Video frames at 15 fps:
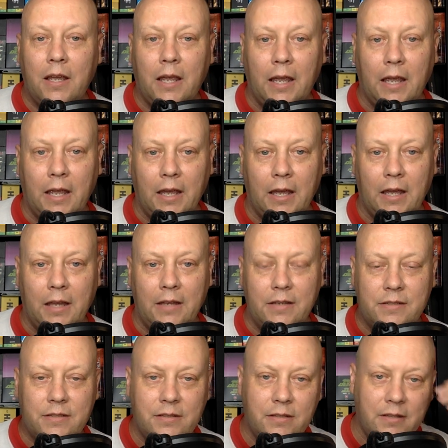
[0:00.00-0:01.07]

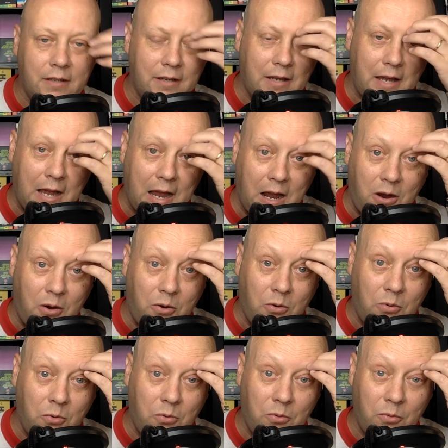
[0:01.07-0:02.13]
and
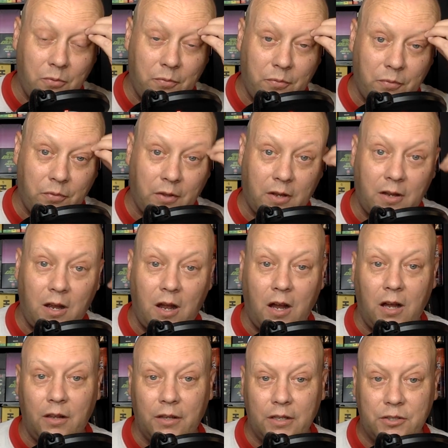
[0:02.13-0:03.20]
how the
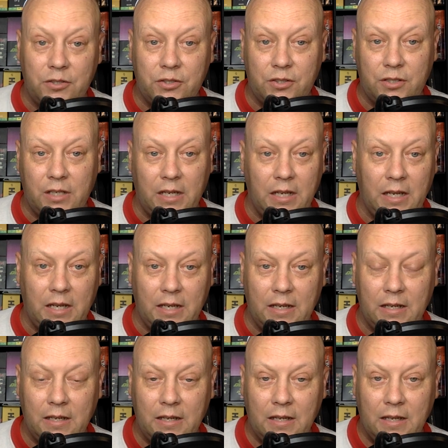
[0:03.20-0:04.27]
college
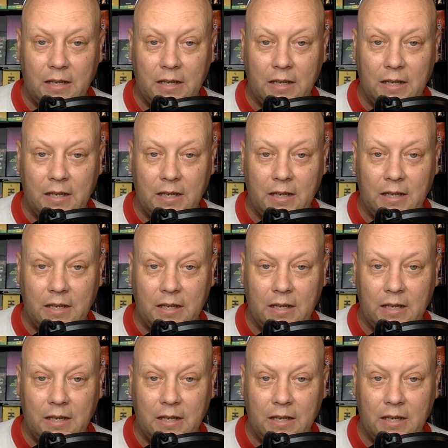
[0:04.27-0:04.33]
scene